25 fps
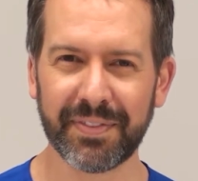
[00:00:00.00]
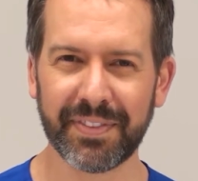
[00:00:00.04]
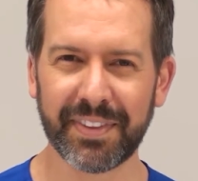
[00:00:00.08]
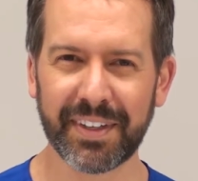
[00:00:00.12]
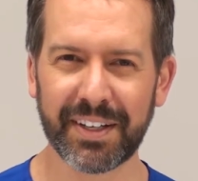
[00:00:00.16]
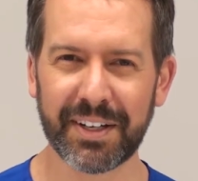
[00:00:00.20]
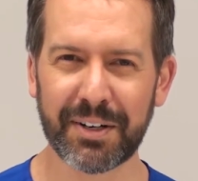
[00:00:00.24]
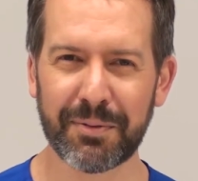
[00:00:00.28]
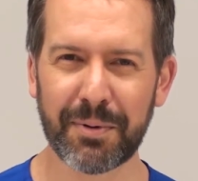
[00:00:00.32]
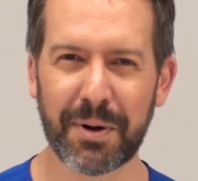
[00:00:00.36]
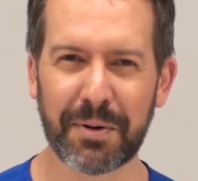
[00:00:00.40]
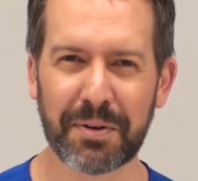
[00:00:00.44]

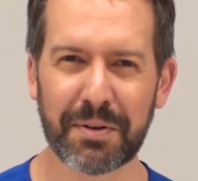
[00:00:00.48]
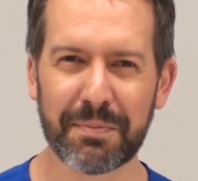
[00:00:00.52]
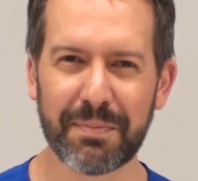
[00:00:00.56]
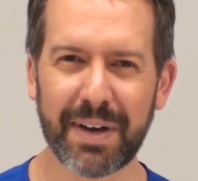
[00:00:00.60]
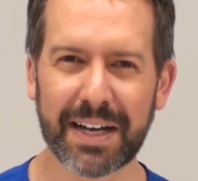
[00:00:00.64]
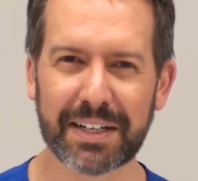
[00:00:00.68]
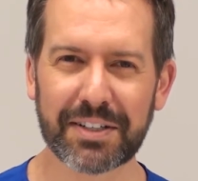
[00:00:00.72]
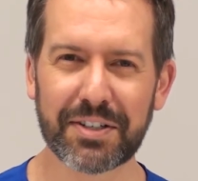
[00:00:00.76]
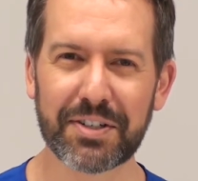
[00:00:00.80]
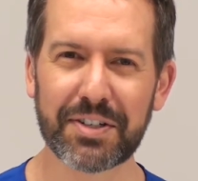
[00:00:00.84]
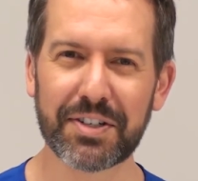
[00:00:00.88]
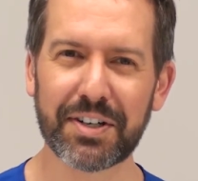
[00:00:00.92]
Welcome back
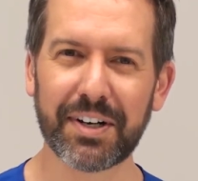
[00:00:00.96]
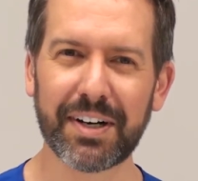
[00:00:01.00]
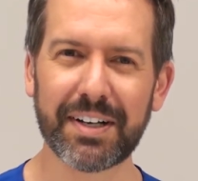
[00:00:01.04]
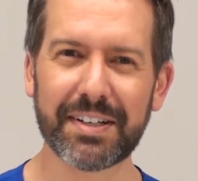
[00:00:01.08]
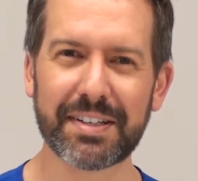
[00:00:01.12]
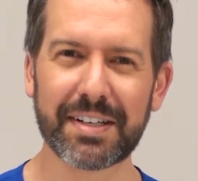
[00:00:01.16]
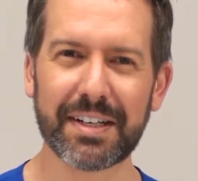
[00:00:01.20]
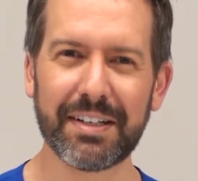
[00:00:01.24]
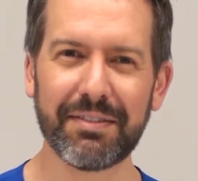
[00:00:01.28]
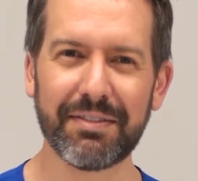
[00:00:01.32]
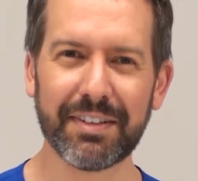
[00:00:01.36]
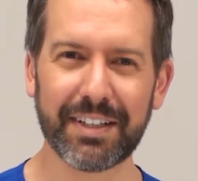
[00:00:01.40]
to Schein
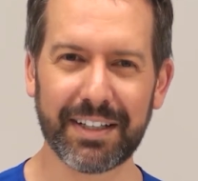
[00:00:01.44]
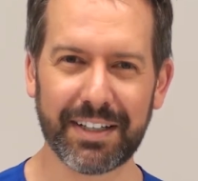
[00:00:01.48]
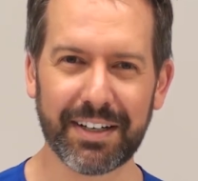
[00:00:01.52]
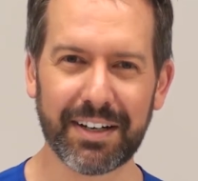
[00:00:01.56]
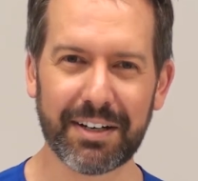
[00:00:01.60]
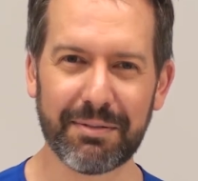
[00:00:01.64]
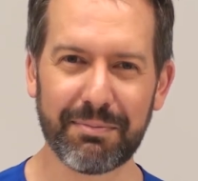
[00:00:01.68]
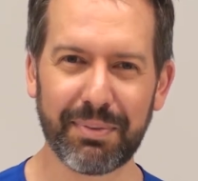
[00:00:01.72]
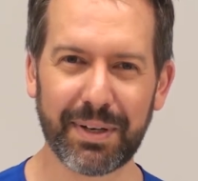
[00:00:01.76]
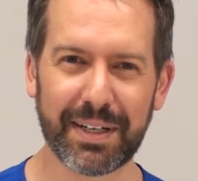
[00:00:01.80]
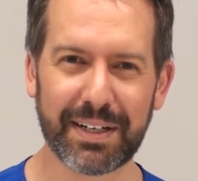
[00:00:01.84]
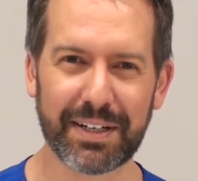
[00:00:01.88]
TV. I'm
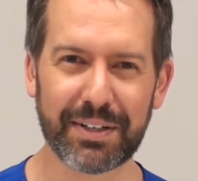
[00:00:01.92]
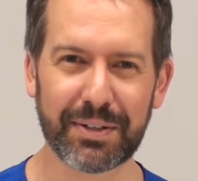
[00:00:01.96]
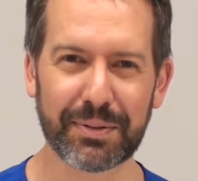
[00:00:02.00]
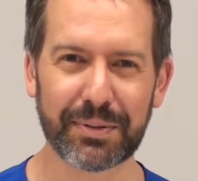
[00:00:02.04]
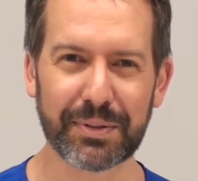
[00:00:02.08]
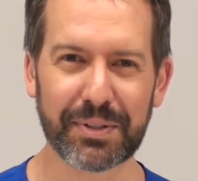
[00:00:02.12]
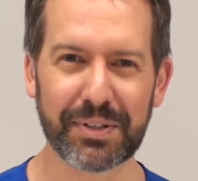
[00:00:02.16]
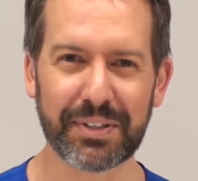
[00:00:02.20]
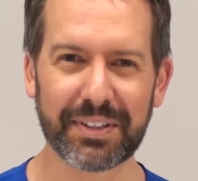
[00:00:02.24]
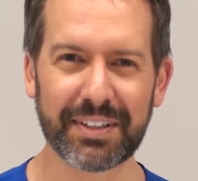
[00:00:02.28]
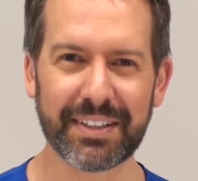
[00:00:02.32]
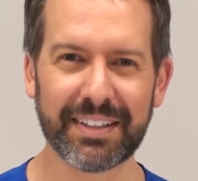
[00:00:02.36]
Peter
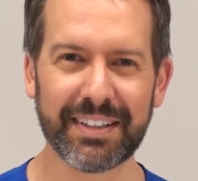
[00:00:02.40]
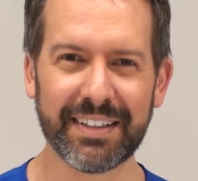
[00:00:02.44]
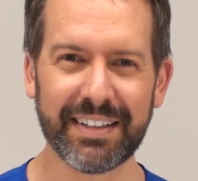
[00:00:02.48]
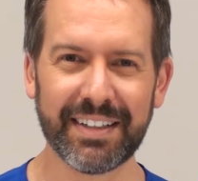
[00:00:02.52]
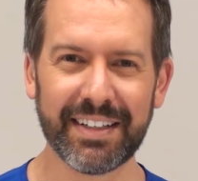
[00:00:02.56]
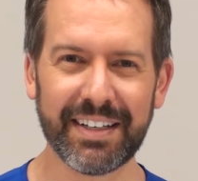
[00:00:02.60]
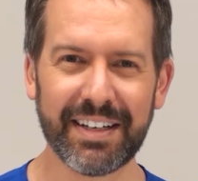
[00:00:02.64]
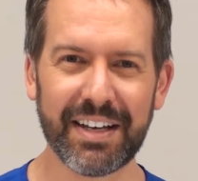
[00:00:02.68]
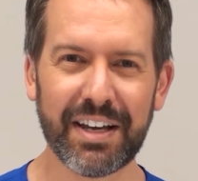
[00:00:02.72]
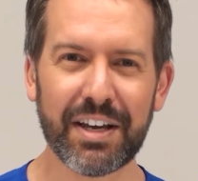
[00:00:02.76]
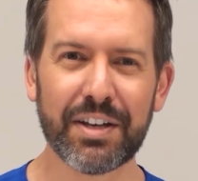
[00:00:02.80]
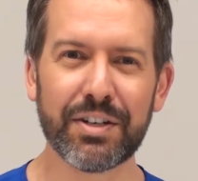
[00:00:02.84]
Norton.
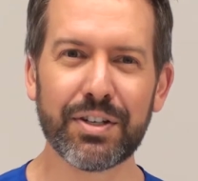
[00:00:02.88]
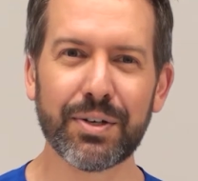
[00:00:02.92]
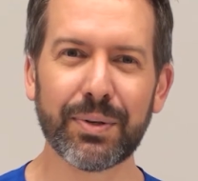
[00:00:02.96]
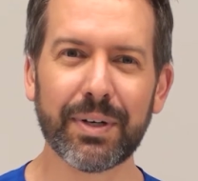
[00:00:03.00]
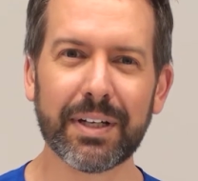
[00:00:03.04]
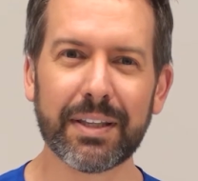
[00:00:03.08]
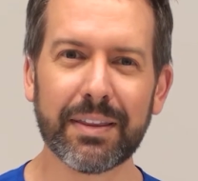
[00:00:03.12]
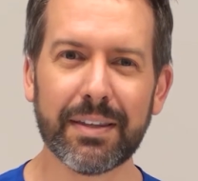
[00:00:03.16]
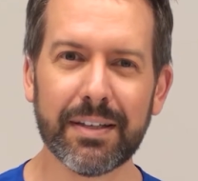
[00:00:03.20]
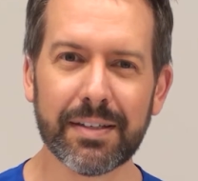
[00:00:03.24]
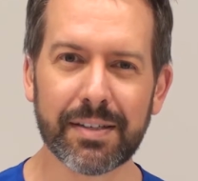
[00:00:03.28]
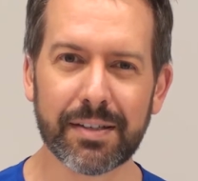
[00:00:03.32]

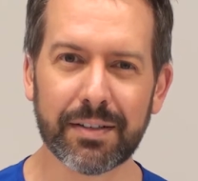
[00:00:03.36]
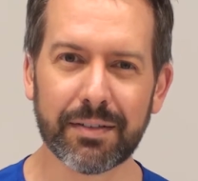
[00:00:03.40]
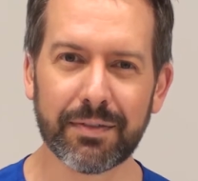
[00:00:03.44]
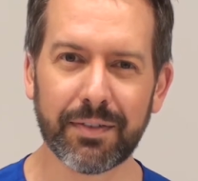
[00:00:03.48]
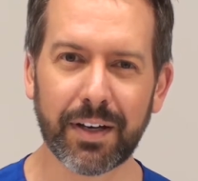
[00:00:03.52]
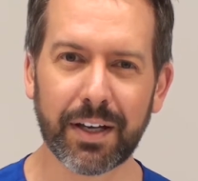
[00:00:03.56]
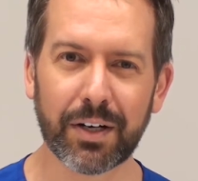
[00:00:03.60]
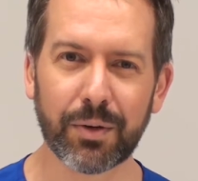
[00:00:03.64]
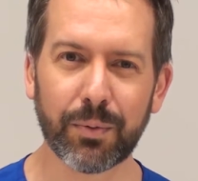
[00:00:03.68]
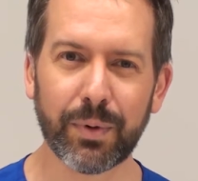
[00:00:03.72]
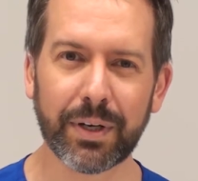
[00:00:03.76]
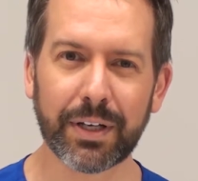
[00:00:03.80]
During this
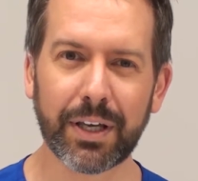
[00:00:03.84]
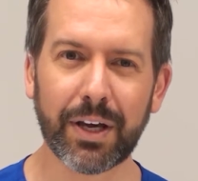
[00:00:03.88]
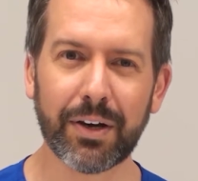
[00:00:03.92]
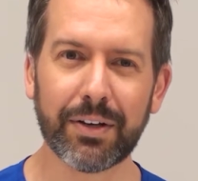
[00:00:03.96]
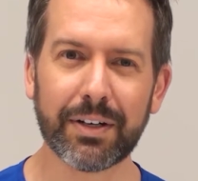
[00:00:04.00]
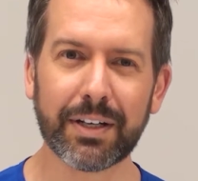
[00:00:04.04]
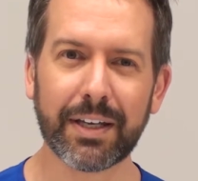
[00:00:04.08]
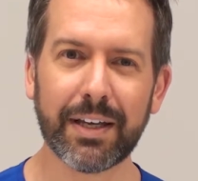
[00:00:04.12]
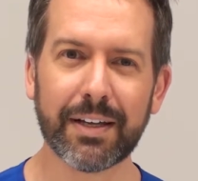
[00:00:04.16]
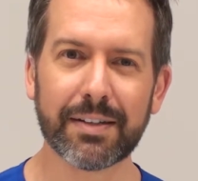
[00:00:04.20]
event, we're going to get